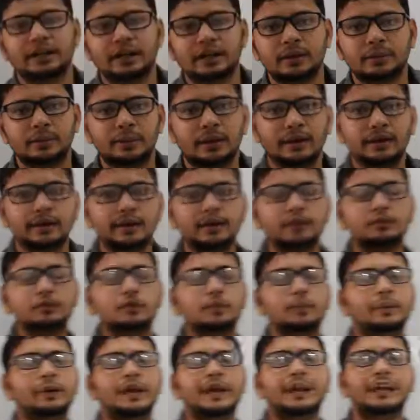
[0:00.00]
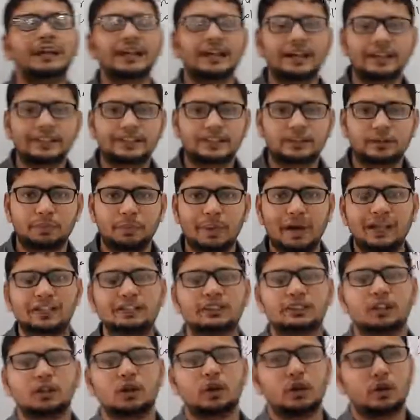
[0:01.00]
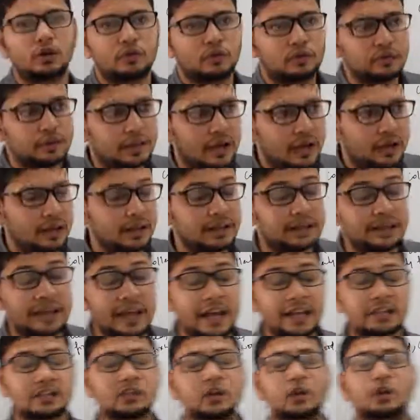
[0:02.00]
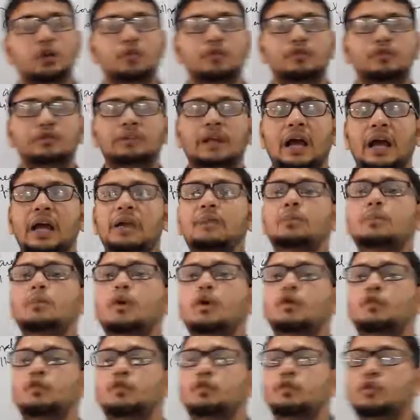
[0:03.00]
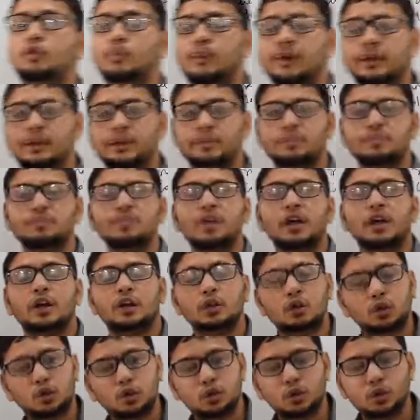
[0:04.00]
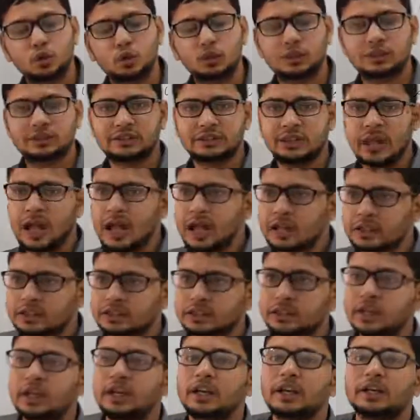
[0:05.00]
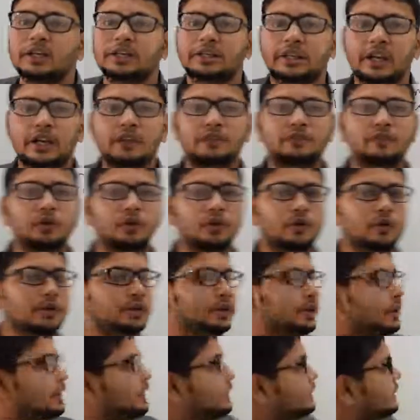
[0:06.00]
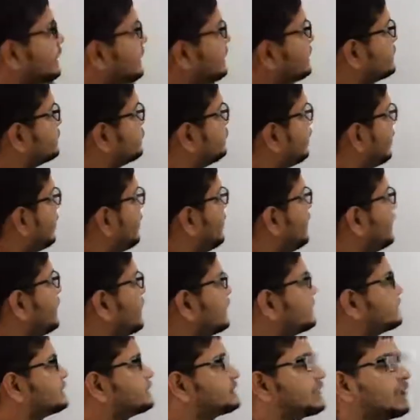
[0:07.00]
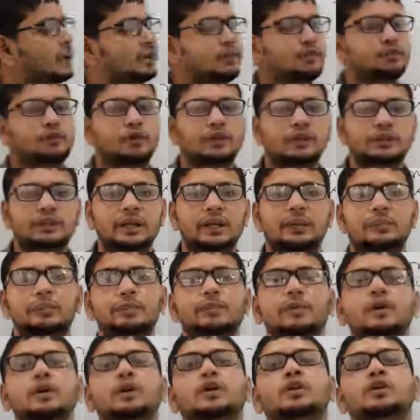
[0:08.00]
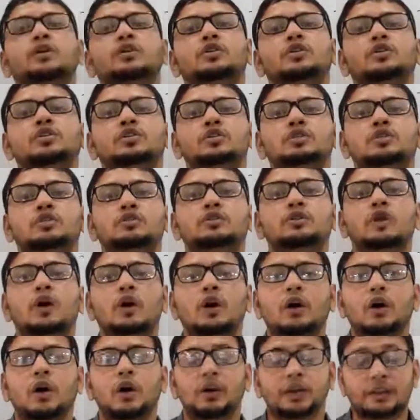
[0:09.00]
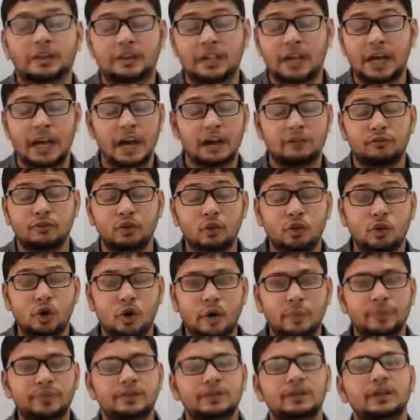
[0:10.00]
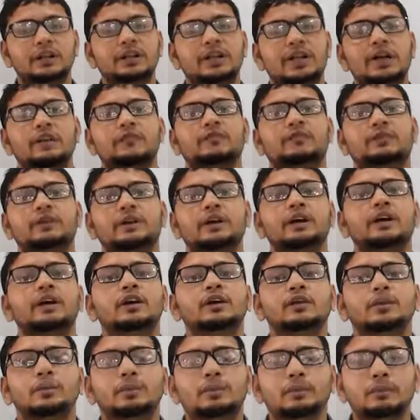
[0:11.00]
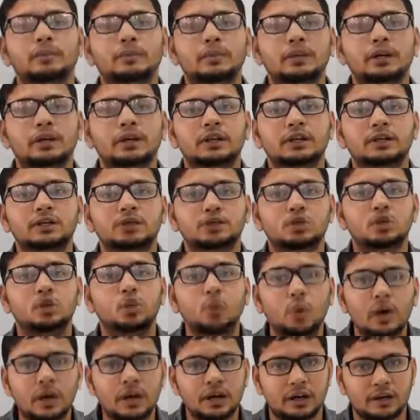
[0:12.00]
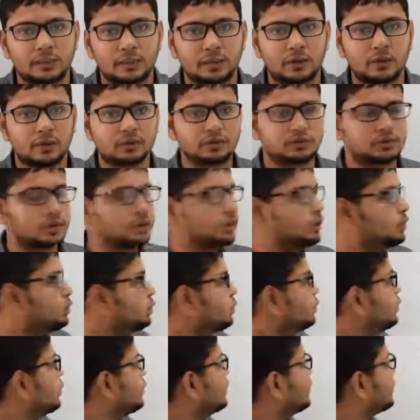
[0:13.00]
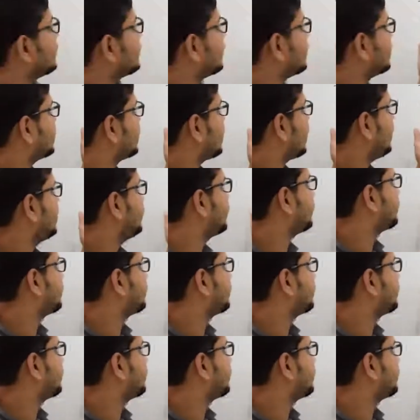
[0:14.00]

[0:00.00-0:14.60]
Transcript: done by the woman, and it spends a lot of time. It takes a lot of time of women to do this task. Therefore, there is very less time for them, or they have no option left to work, because when you kind